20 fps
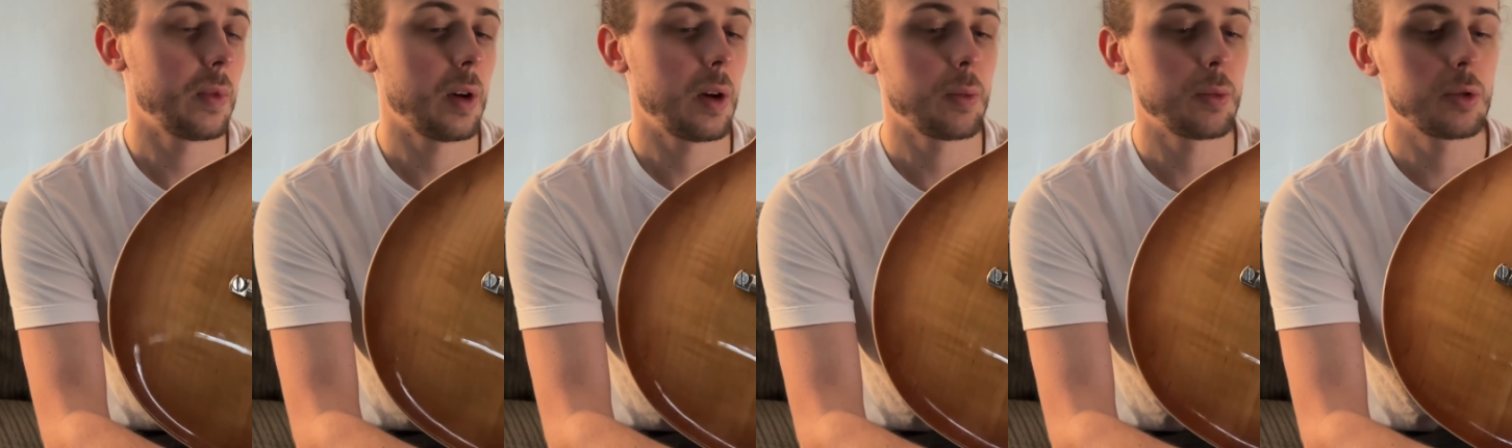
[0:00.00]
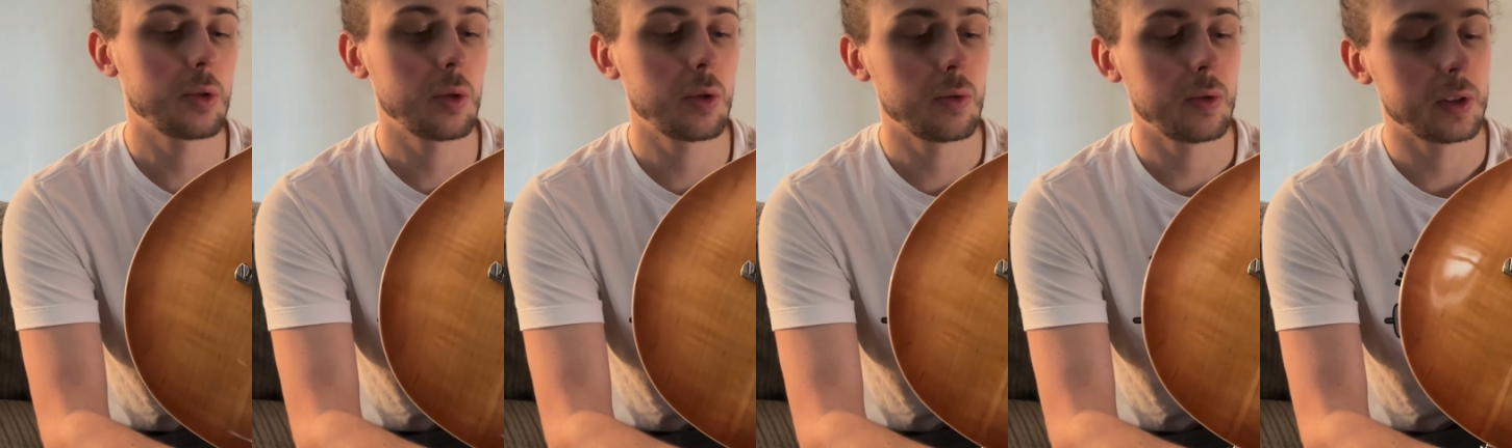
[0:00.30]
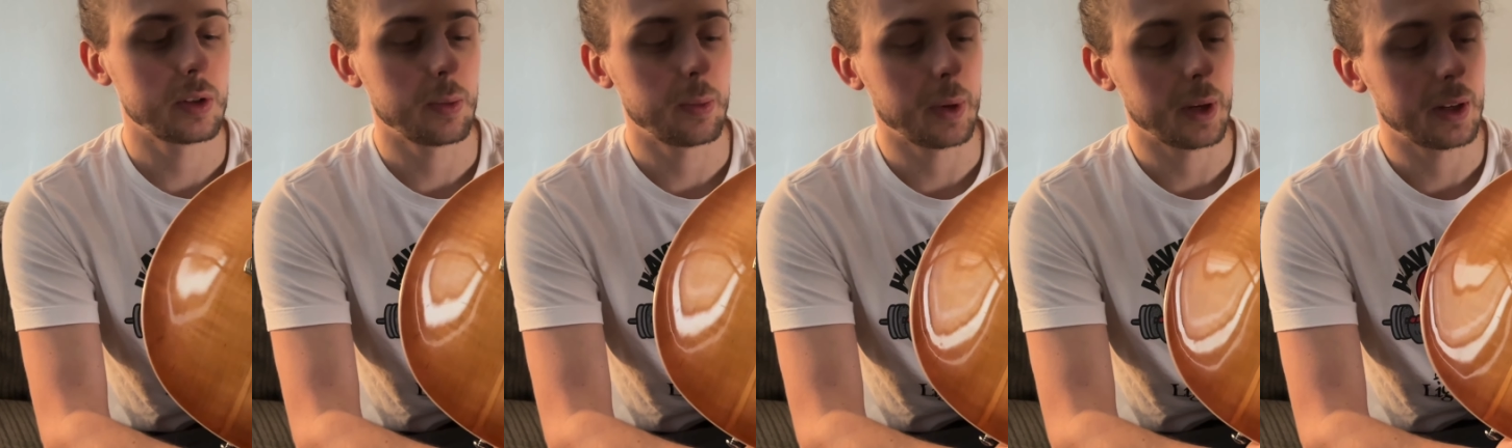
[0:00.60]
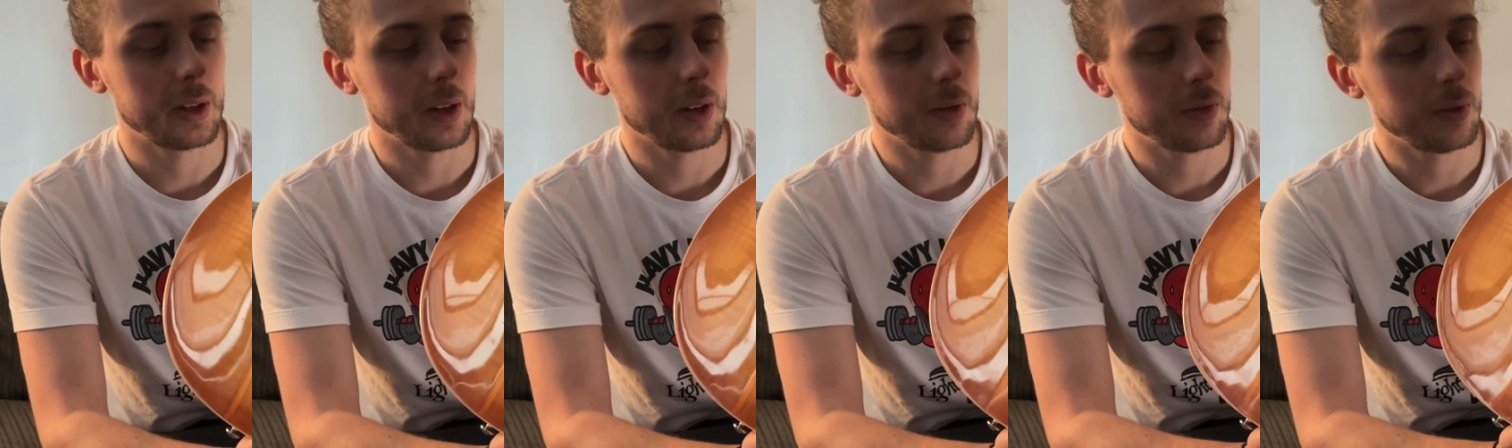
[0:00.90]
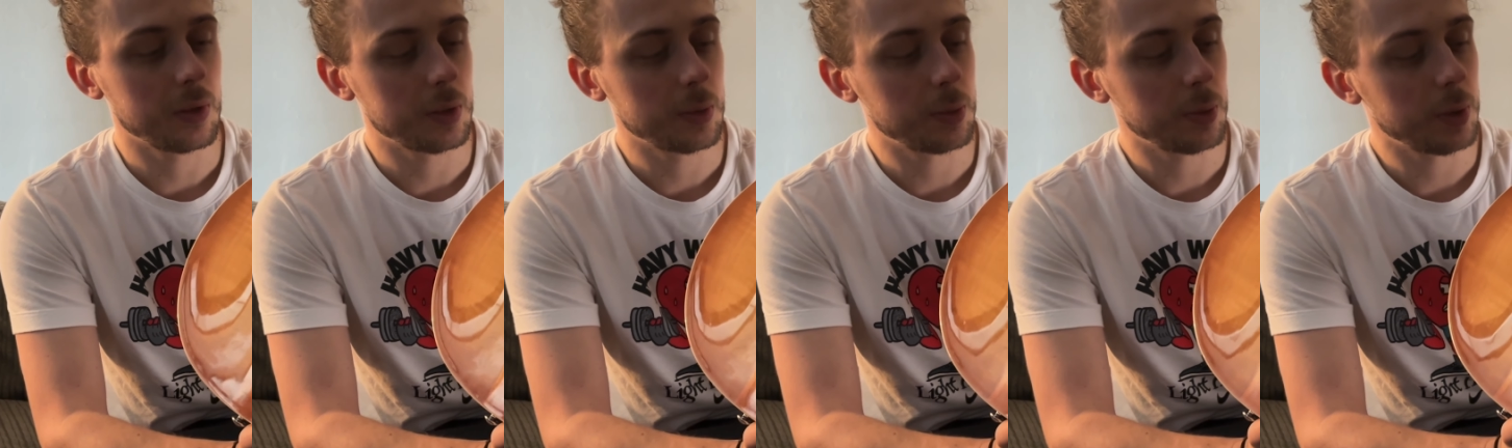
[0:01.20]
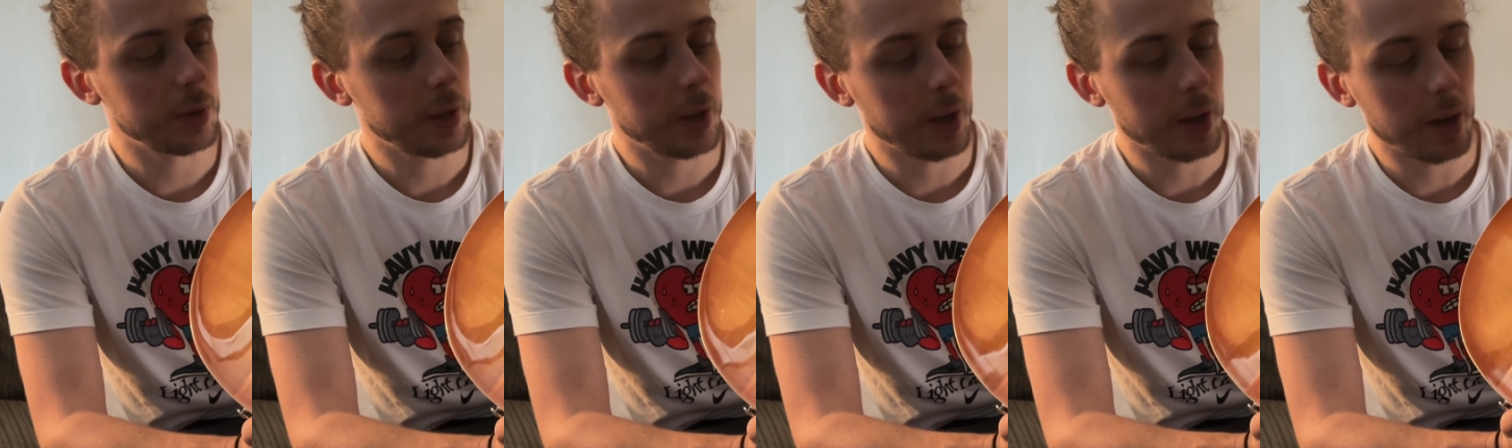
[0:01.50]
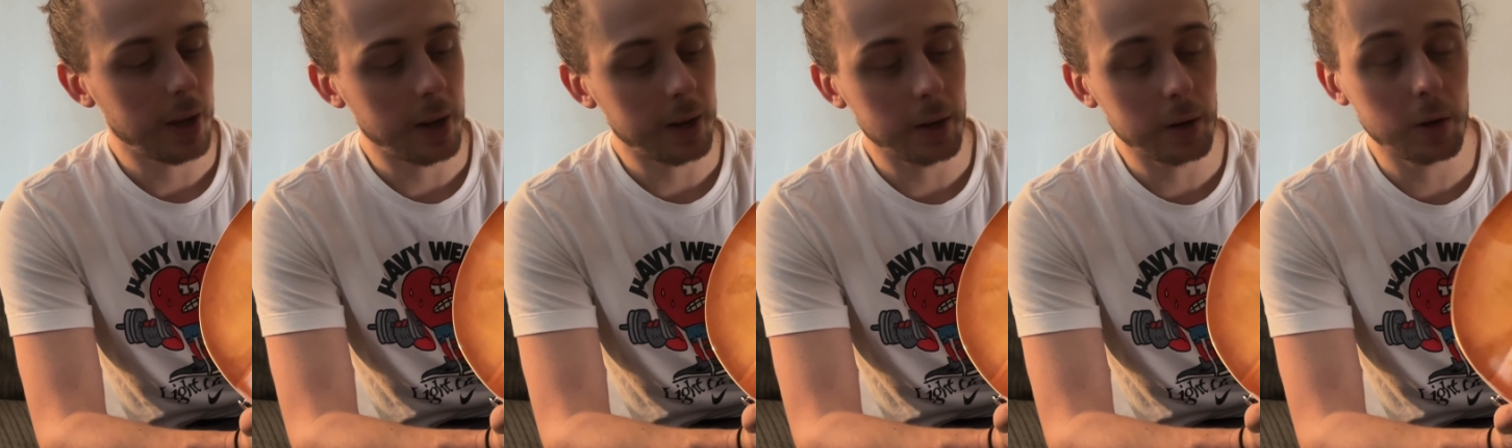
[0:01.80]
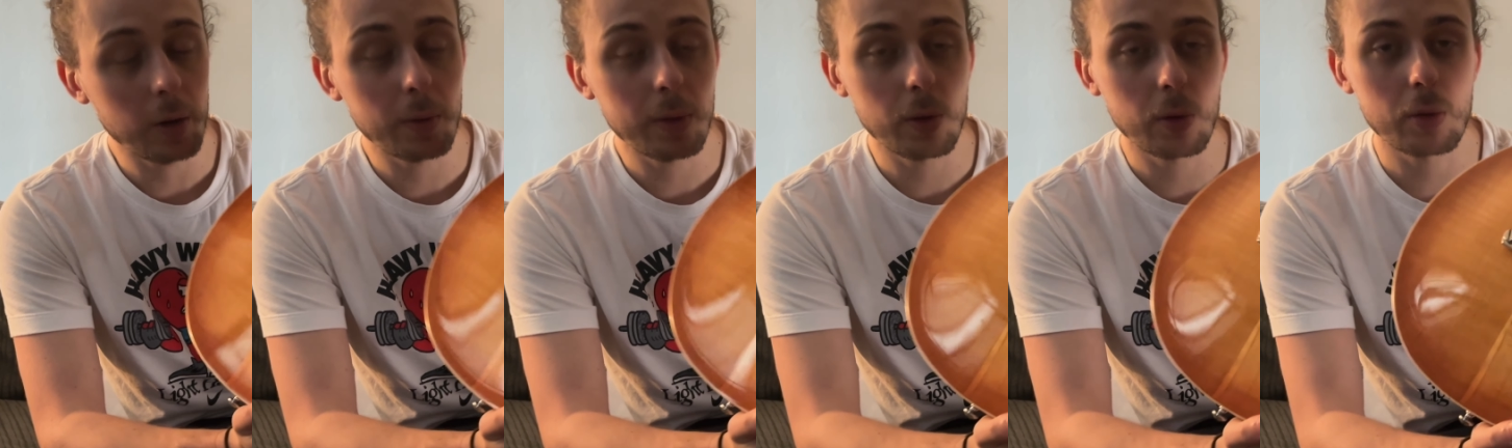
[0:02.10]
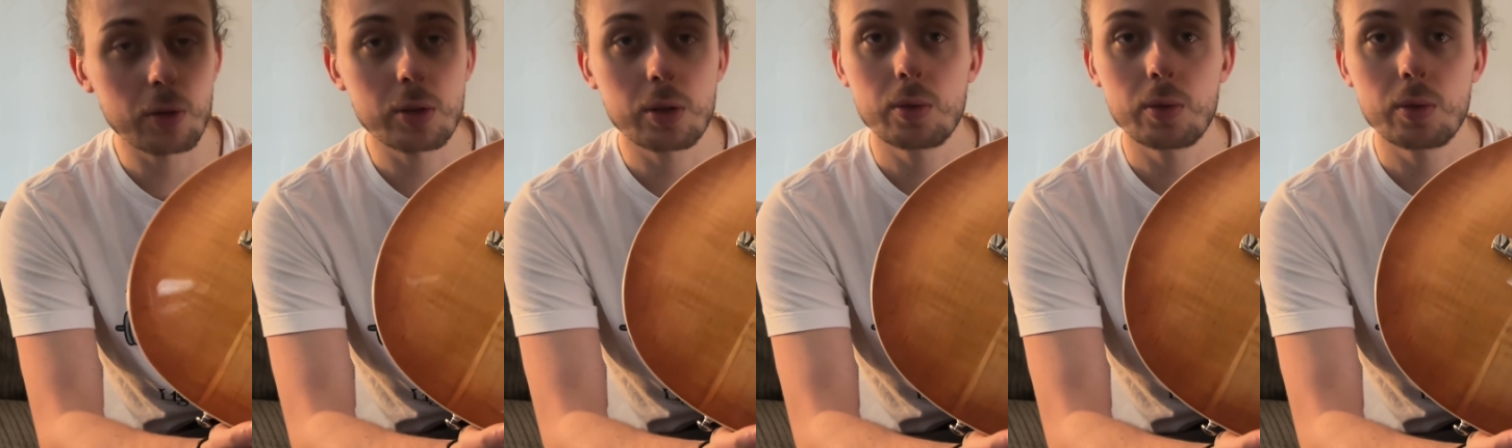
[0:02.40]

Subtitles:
sure there is a big difference, but yeah. And I know they also